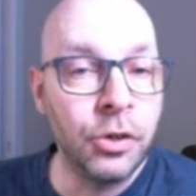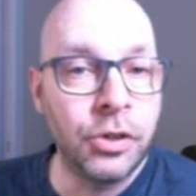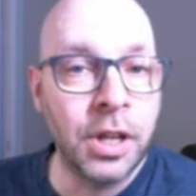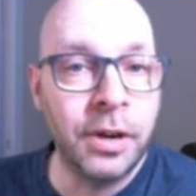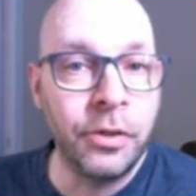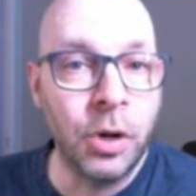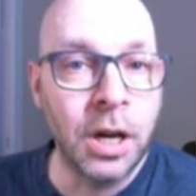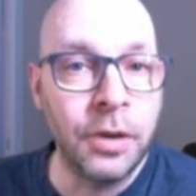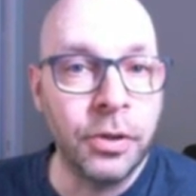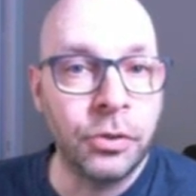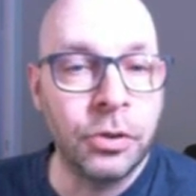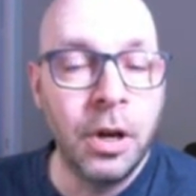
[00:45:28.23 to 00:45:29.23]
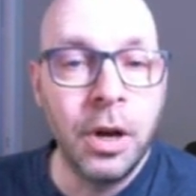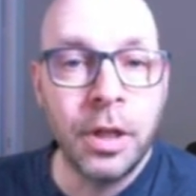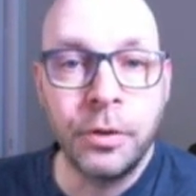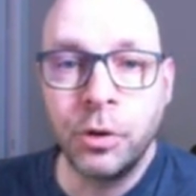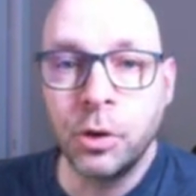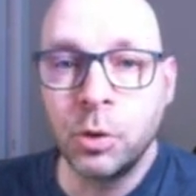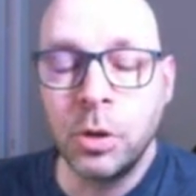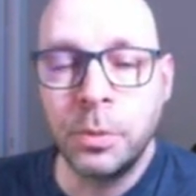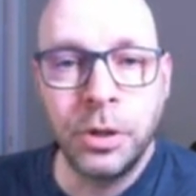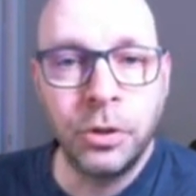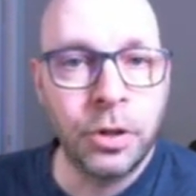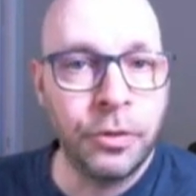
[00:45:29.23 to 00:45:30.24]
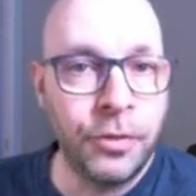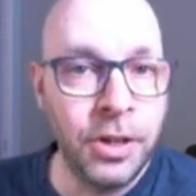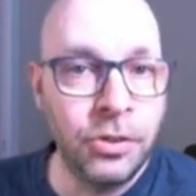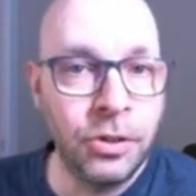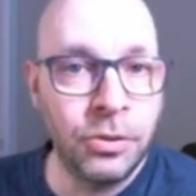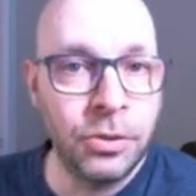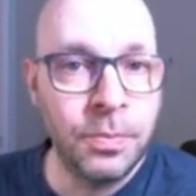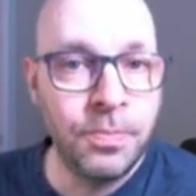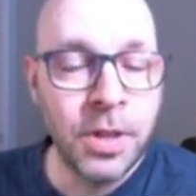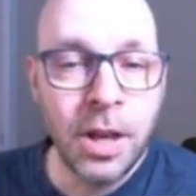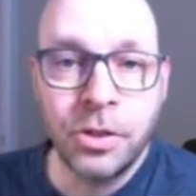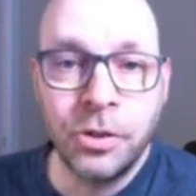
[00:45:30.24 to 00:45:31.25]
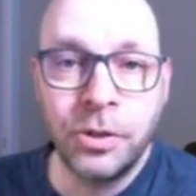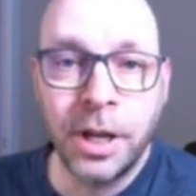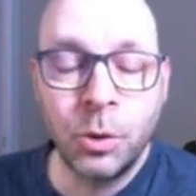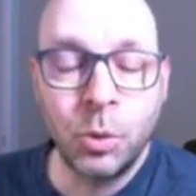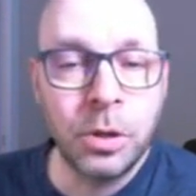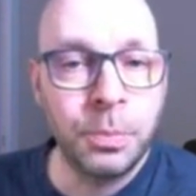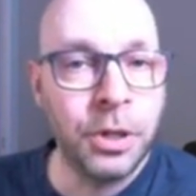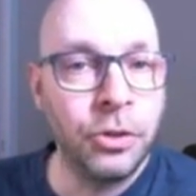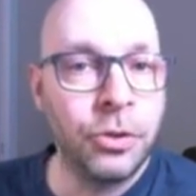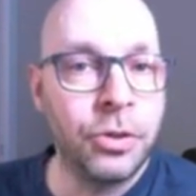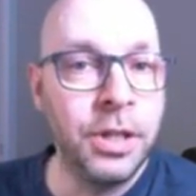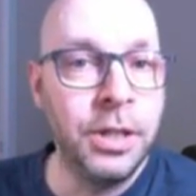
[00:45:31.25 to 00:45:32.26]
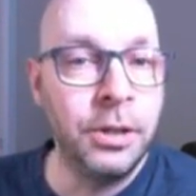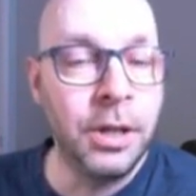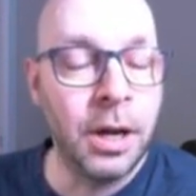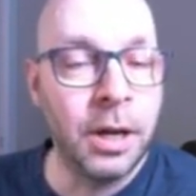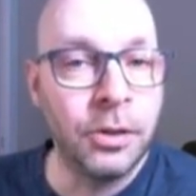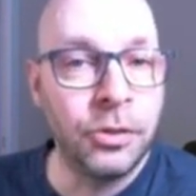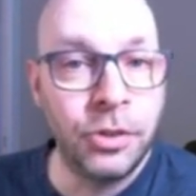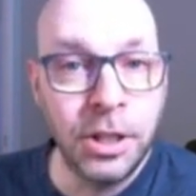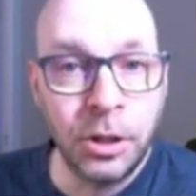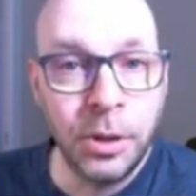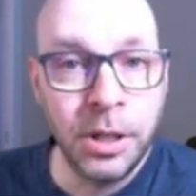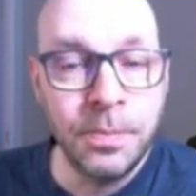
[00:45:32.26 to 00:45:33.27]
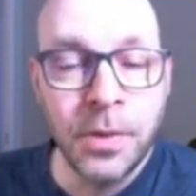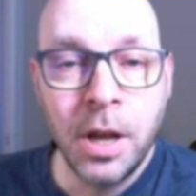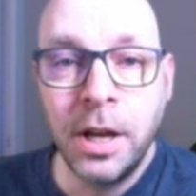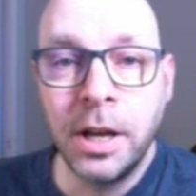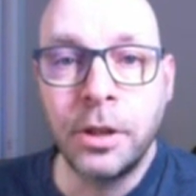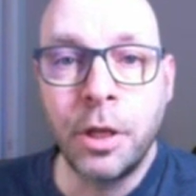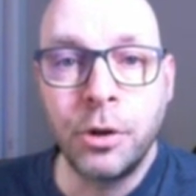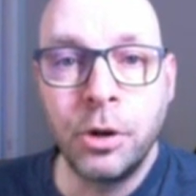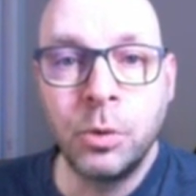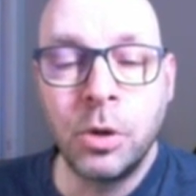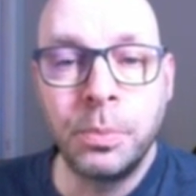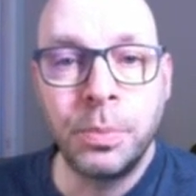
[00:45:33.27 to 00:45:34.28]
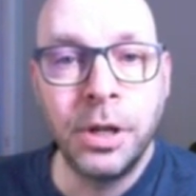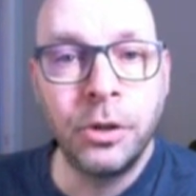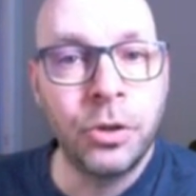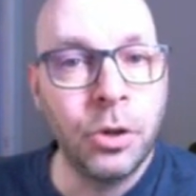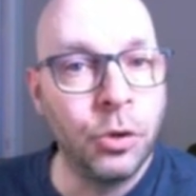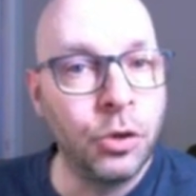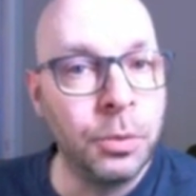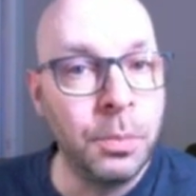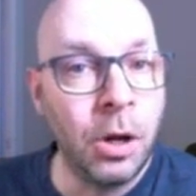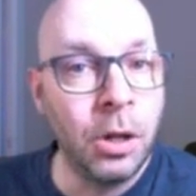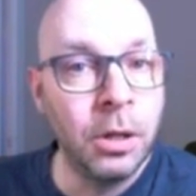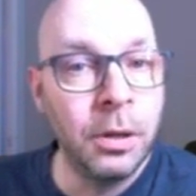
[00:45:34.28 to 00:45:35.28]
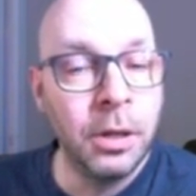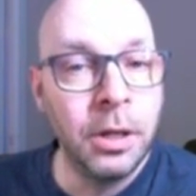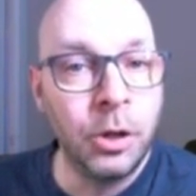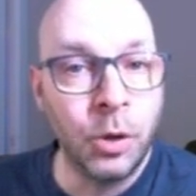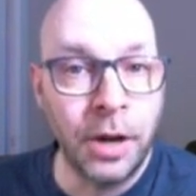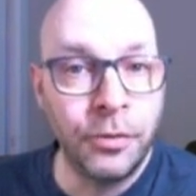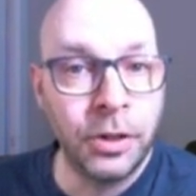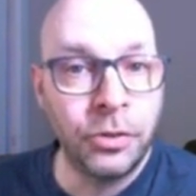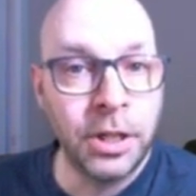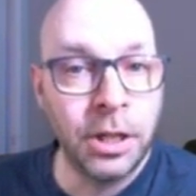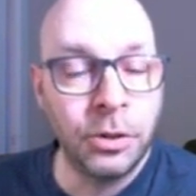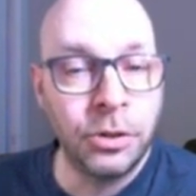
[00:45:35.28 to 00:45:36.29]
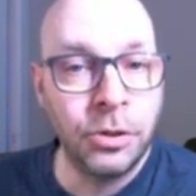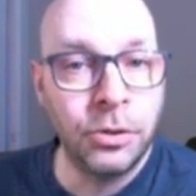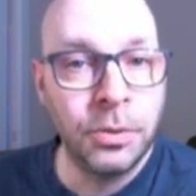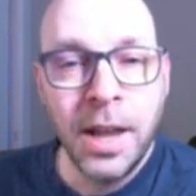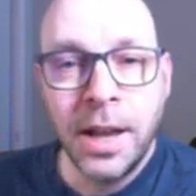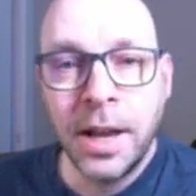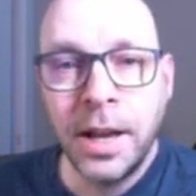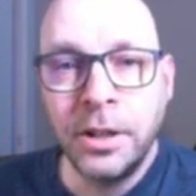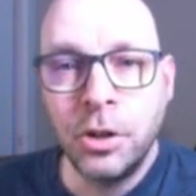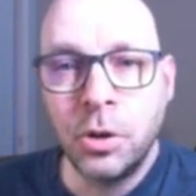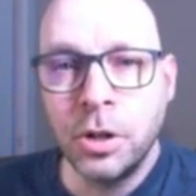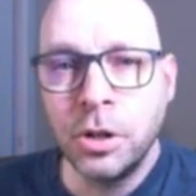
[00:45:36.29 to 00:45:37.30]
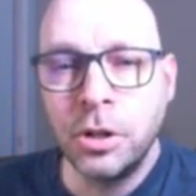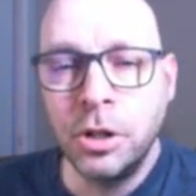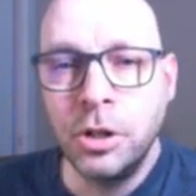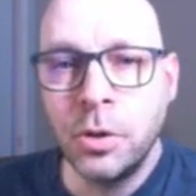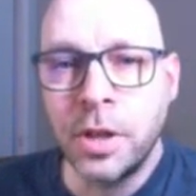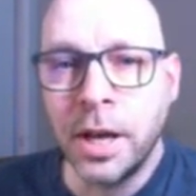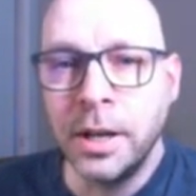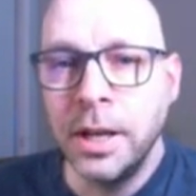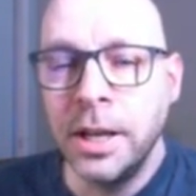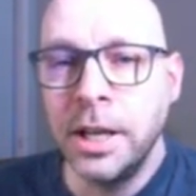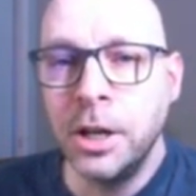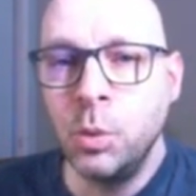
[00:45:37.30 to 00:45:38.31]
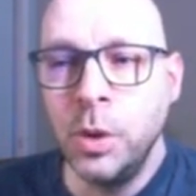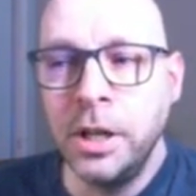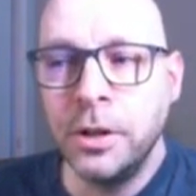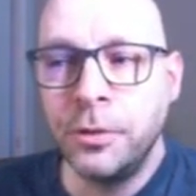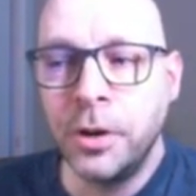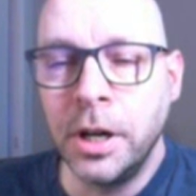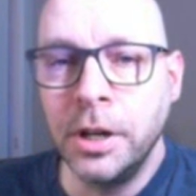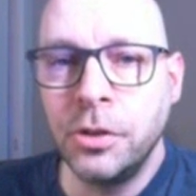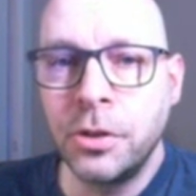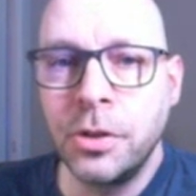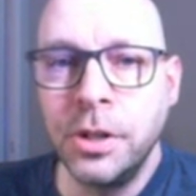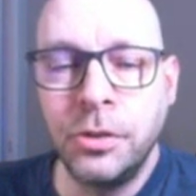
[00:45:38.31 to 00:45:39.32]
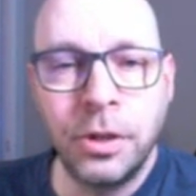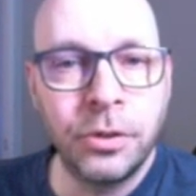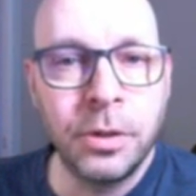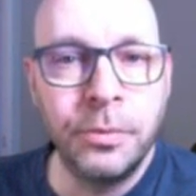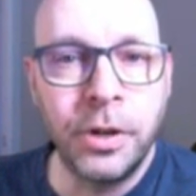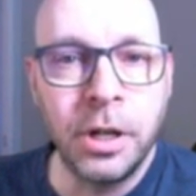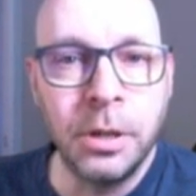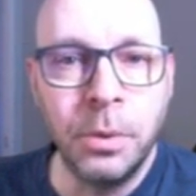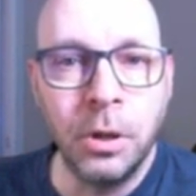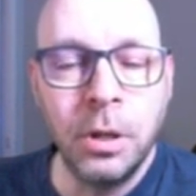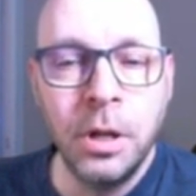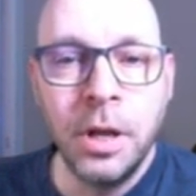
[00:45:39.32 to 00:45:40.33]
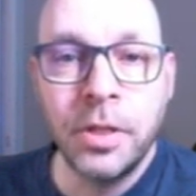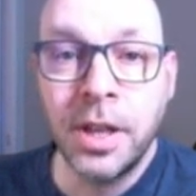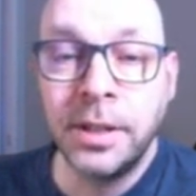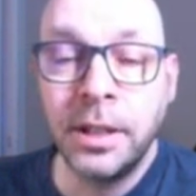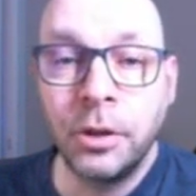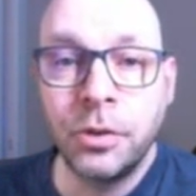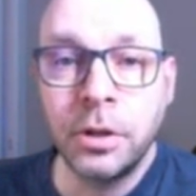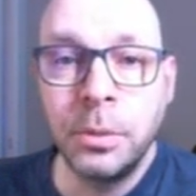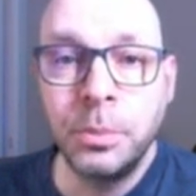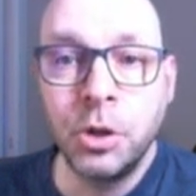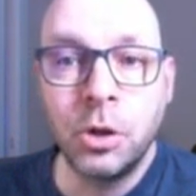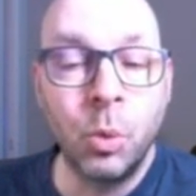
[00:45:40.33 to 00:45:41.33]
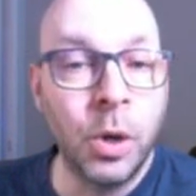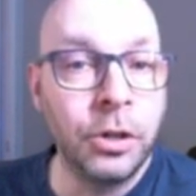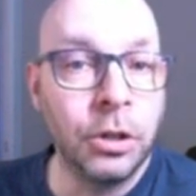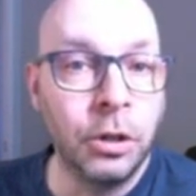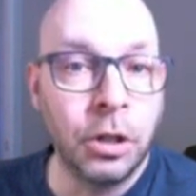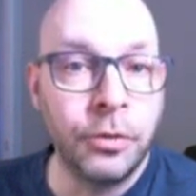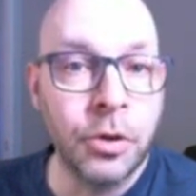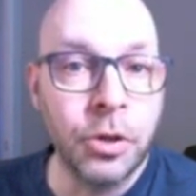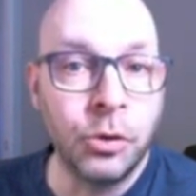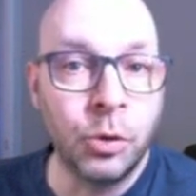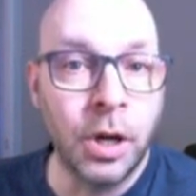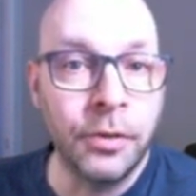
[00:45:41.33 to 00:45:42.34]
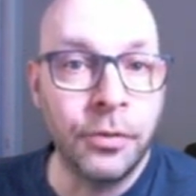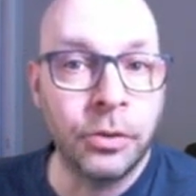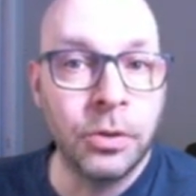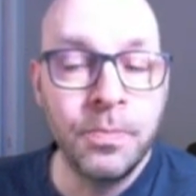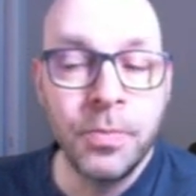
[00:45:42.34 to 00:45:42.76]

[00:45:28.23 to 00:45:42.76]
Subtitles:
set of graphics. The first one prints the faces, the second one prints the scenery, and the third one prints those small graphics characters. And in order to do that, it redefines the system variable that tells the computer where to look for those graphics.